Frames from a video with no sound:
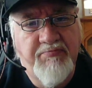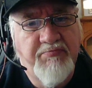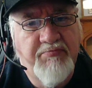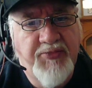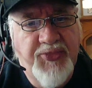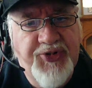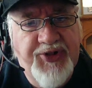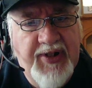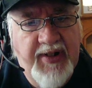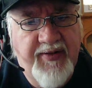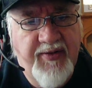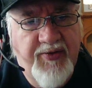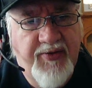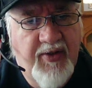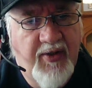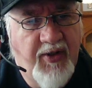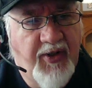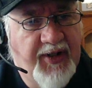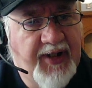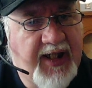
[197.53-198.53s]

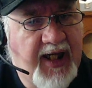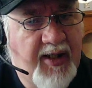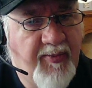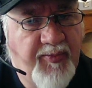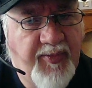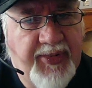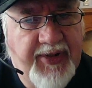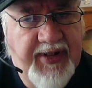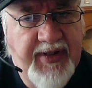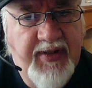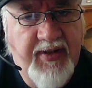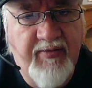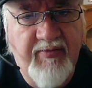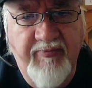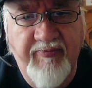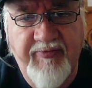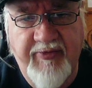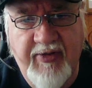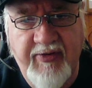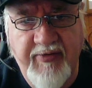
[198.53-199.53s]
Shadowdark can be
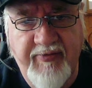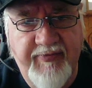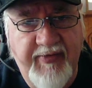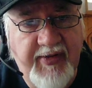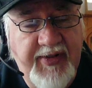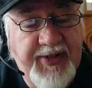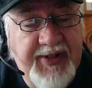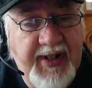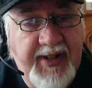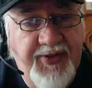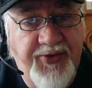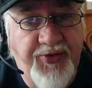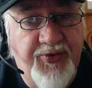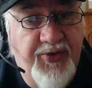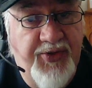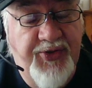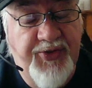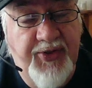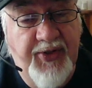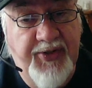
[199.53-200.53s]
very, very
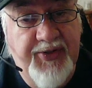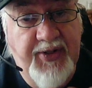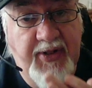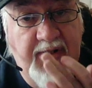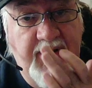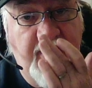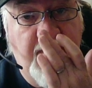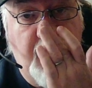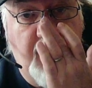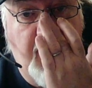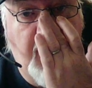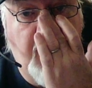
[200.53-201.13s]
dangerous, certainly at low